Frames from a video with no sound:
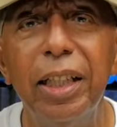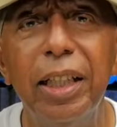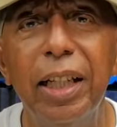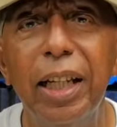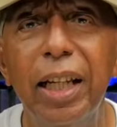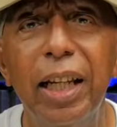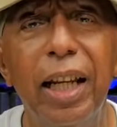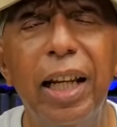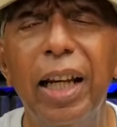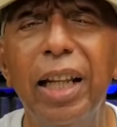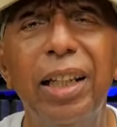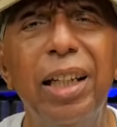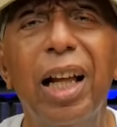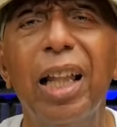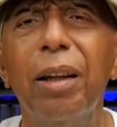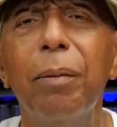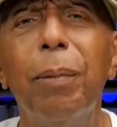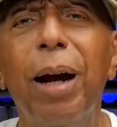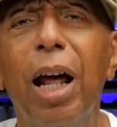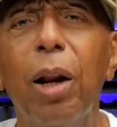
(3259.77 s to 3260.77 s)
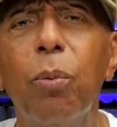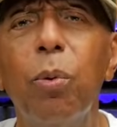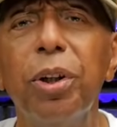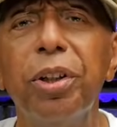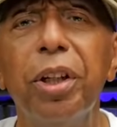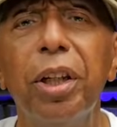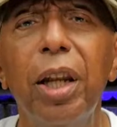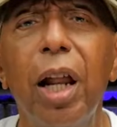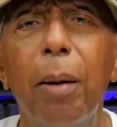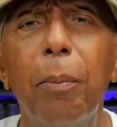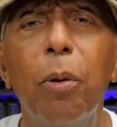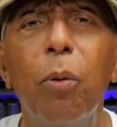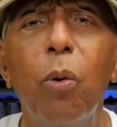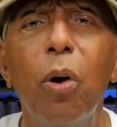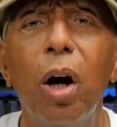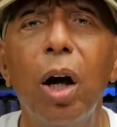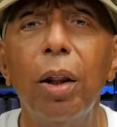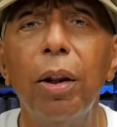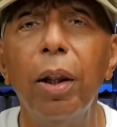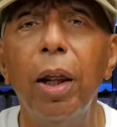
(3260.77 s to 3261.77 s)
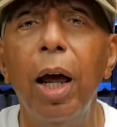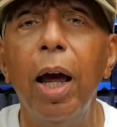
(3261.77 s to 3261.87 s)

It doesn't matter what the number was.